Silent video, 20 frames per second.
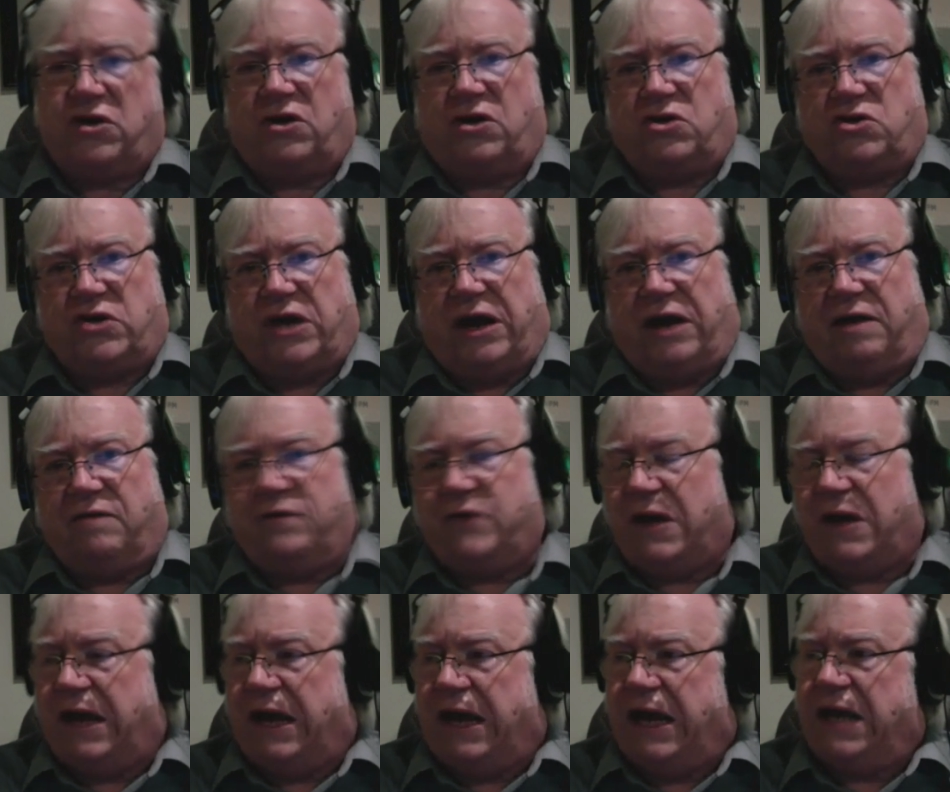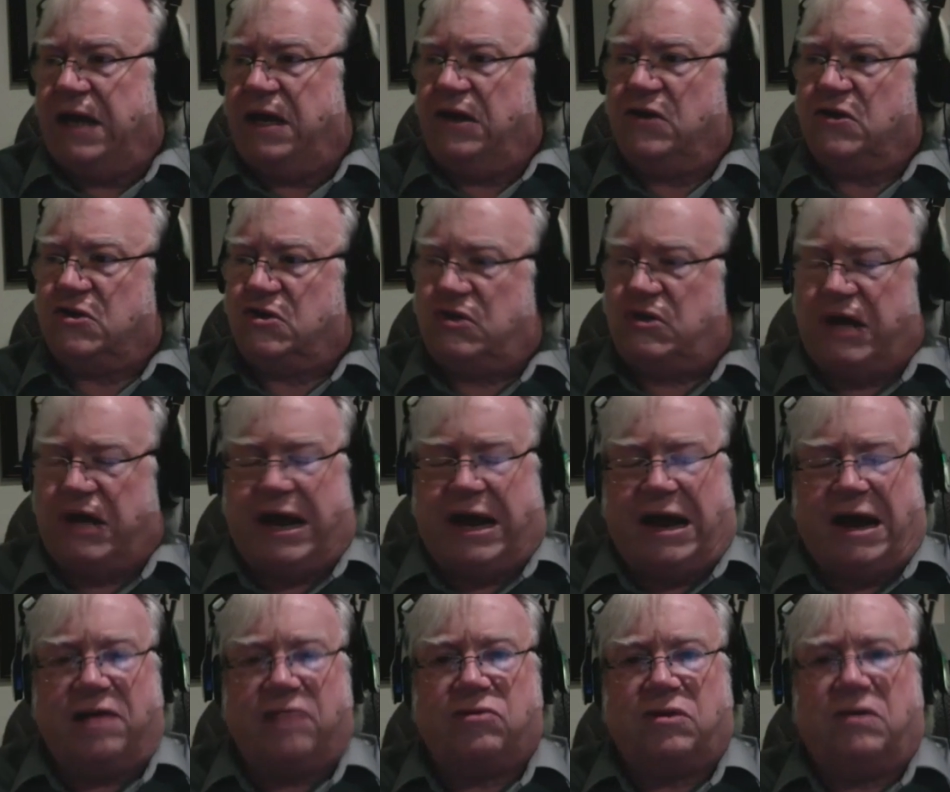to JFK, his
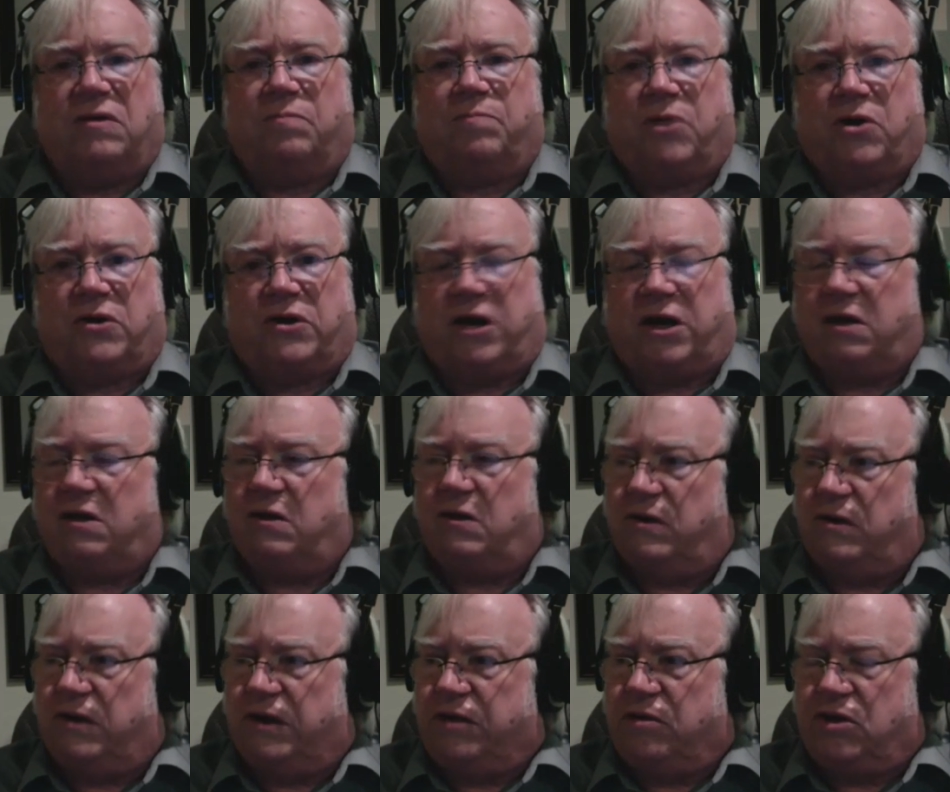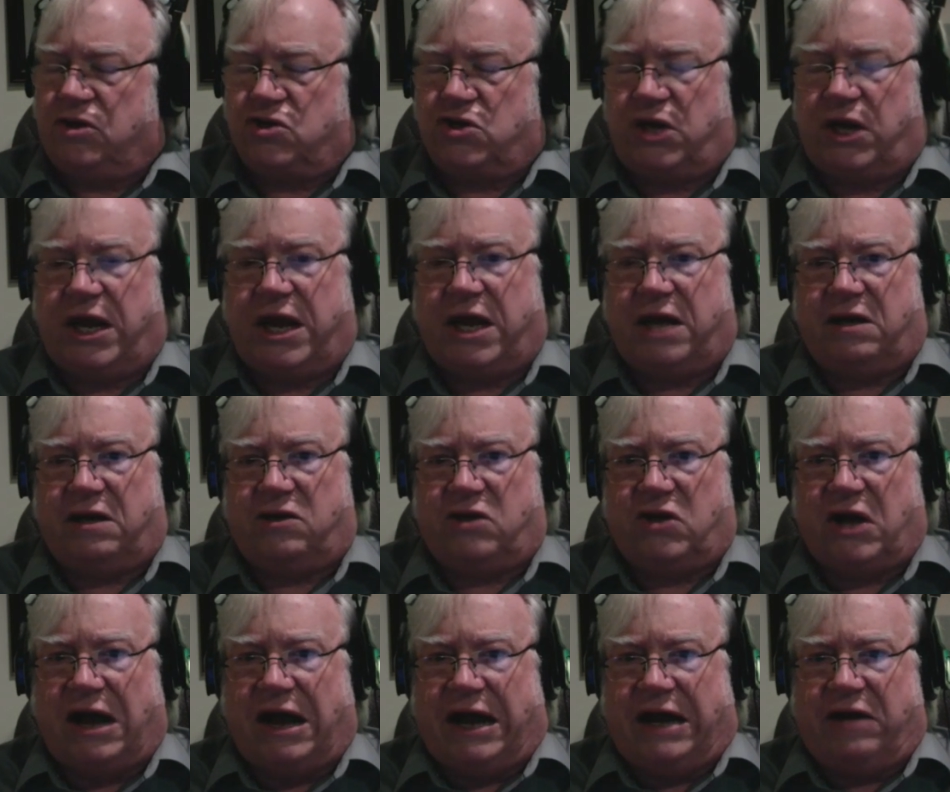death, and particularly that she had a
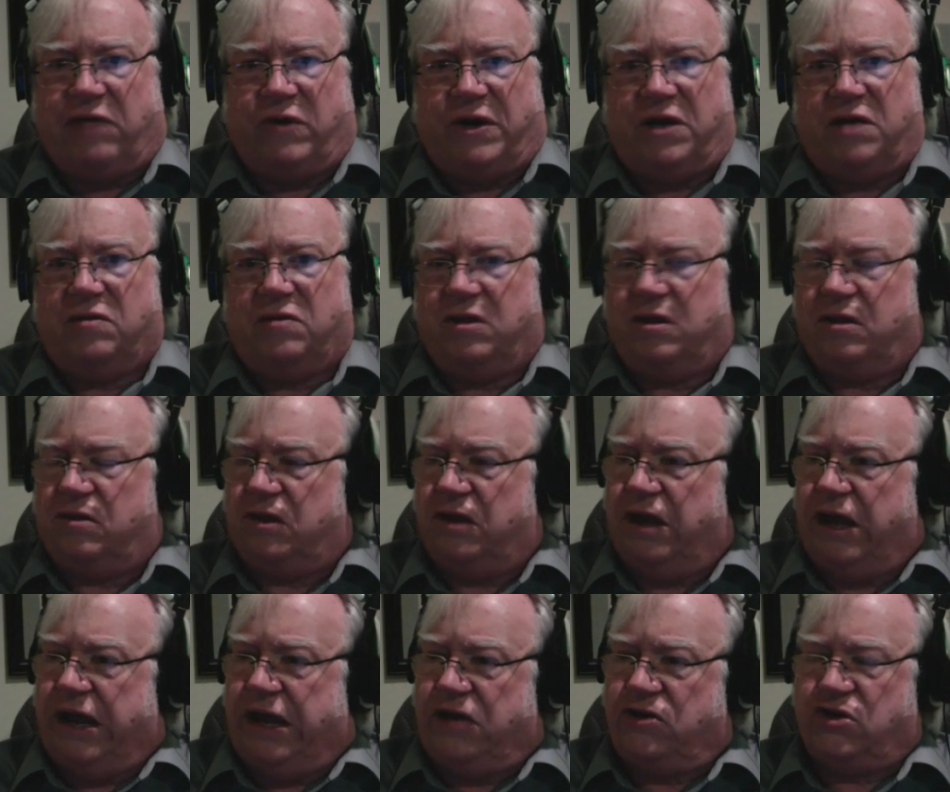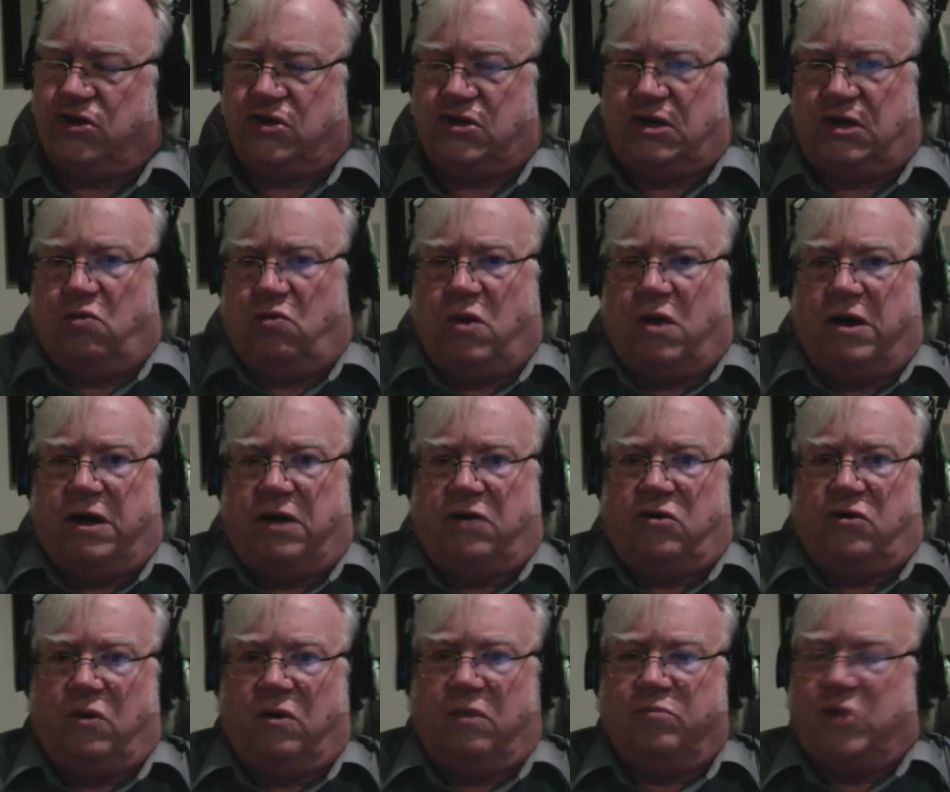diary that the agency wanted
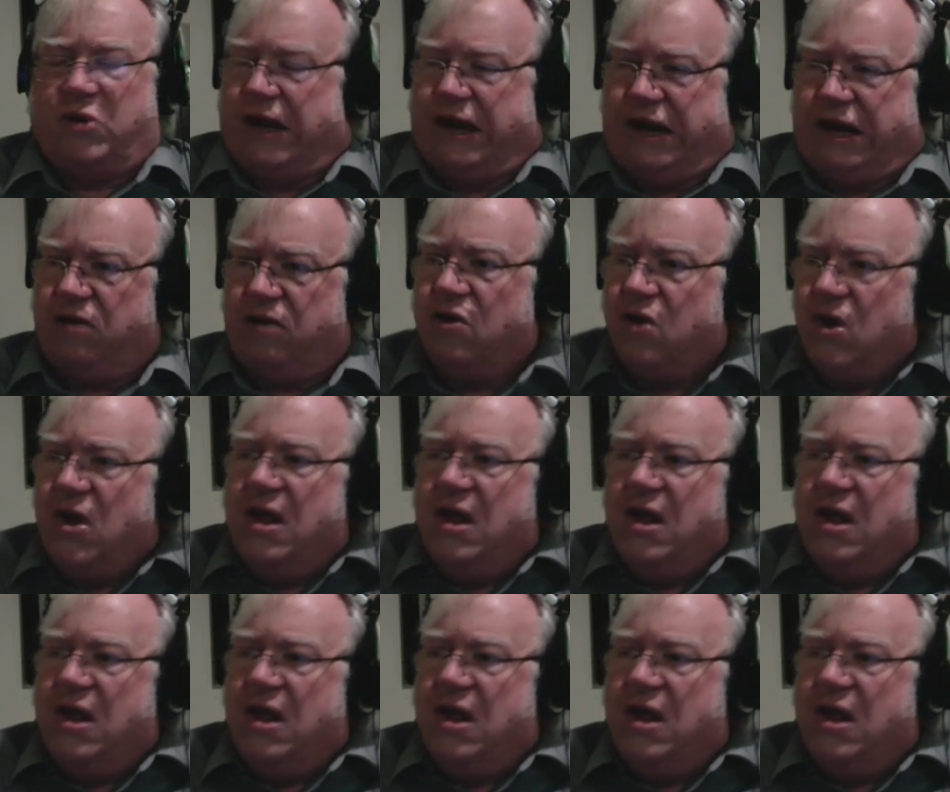to obtain.